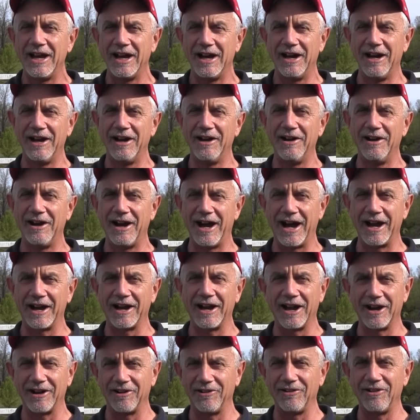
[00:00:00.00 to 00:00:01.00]
uh, I
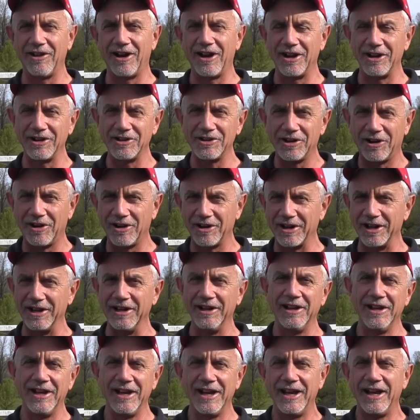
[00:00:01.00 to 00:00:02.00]
got a lot of
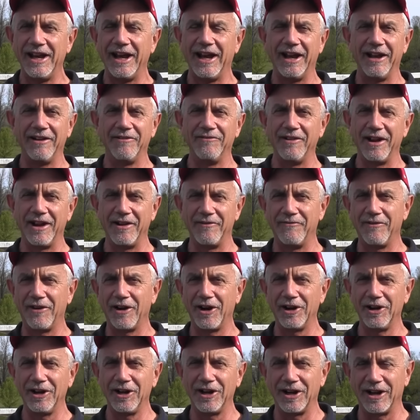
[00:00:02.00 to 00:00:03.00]
talking and, and
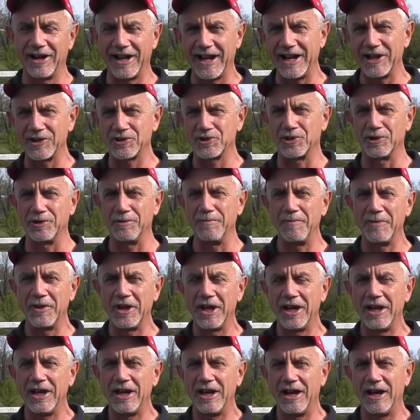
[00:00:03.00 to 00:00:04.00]
very little answer.
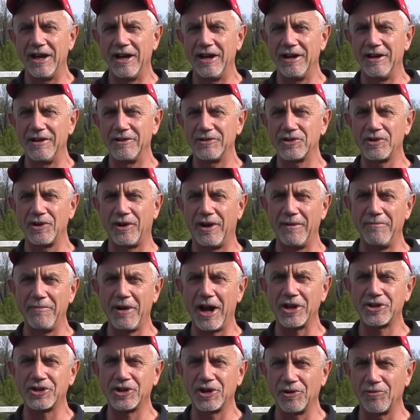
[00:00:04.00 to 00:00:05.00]
Uh, so I'm
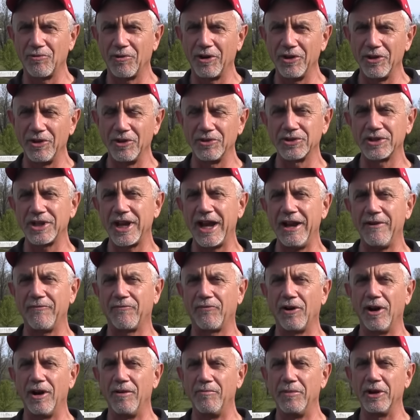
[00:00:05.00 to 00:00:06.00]
not sure where those came
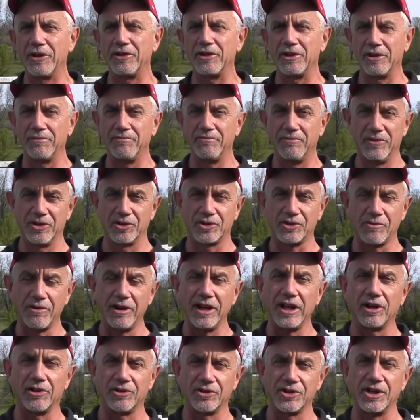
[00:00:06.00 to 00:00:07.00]
from, but the, the
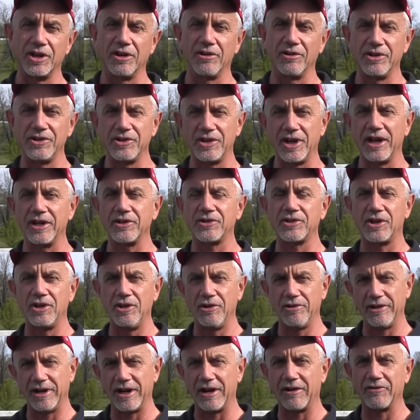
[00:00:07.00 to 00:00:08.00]
Squealer series, the S
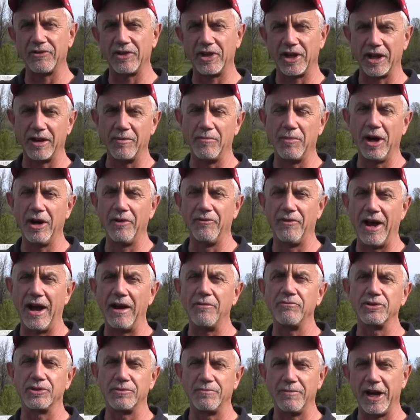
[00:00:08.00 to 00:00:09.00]
Q and everything above
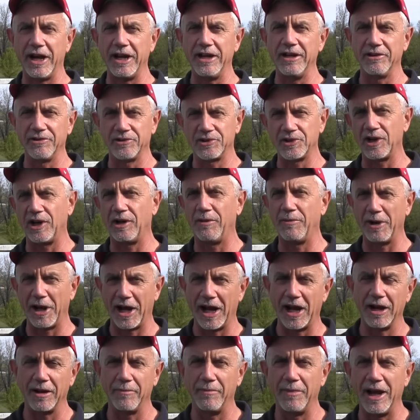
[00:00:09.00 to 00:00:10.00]
that, was made in Selma,
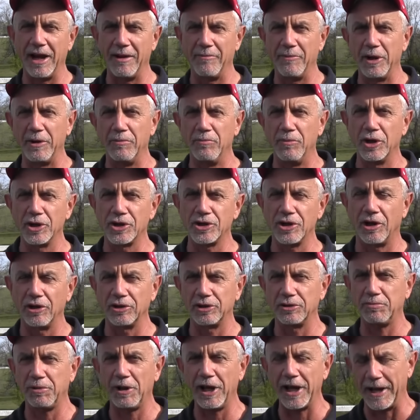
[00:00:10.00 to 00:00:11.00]
Alabama at Bush
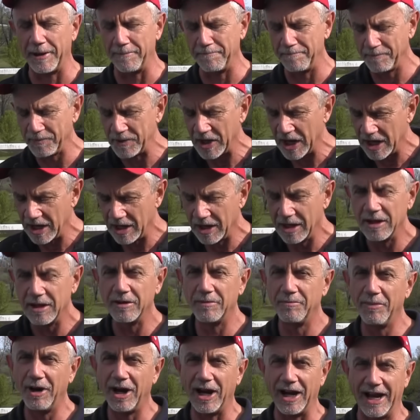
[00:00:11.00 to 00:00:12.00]
Hog's plant.
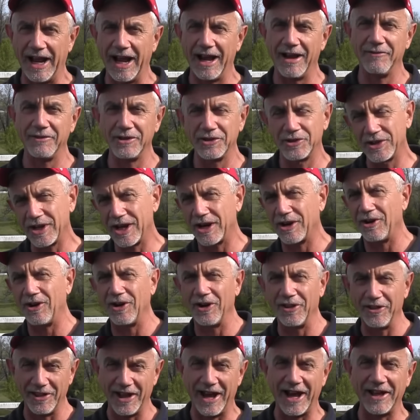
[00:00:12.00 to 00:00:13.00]
But having said
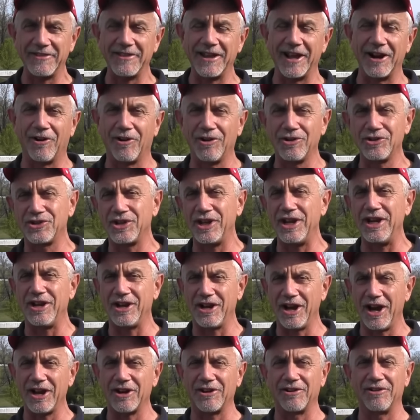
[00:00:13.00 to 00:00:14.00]
all of that, that R Z
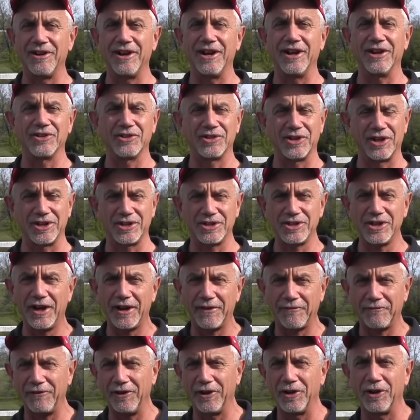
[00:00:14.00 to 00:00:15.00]
cutter is a
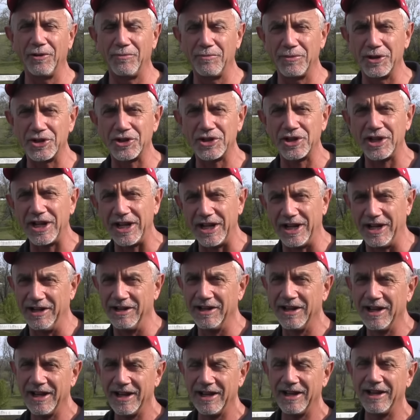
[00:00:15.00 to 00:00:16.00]
tough little
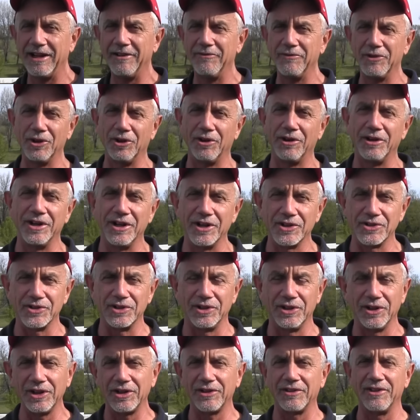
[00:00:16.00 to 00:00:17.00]
machine, even though it
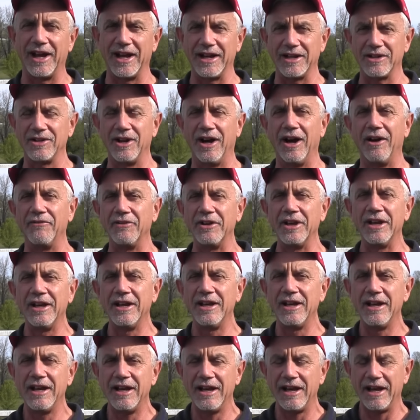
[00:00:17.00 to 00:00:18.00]
doesn't look that tough.
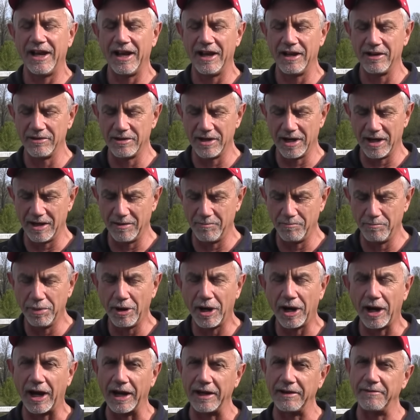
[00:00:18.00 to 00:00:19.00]
And uh,
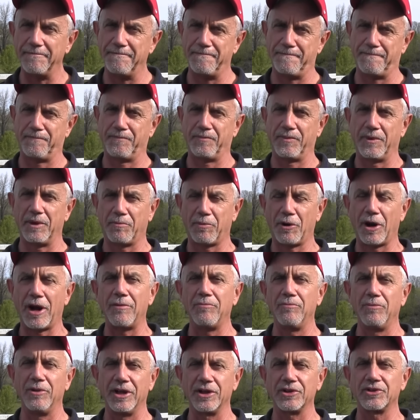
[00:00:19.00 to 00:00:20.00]
but the
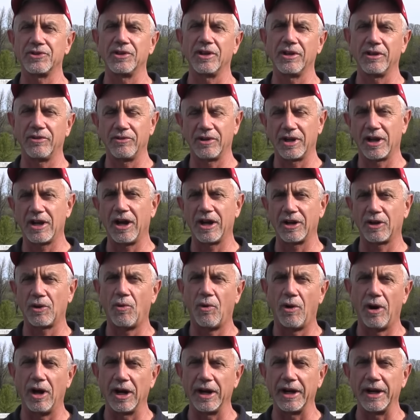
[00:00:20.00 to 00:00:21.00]
problem is uh, the cut
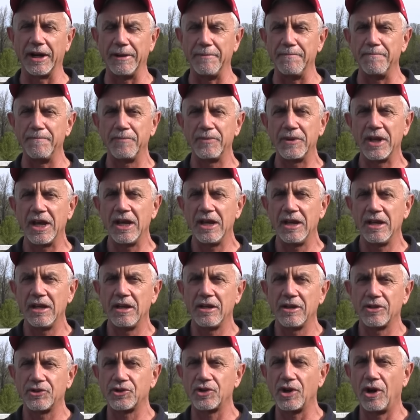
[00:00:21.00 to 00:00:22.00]
quality.
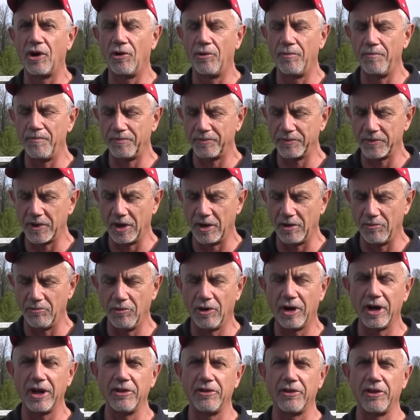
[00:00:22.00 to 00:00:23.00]
So uh,
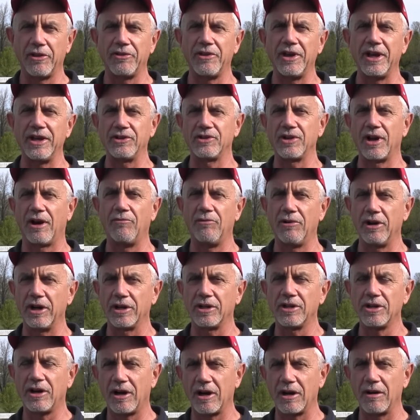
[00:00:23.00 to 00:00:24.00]
one of the things I want
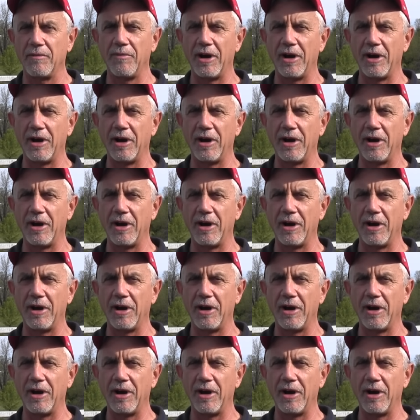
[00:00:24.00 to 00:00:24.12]
to talk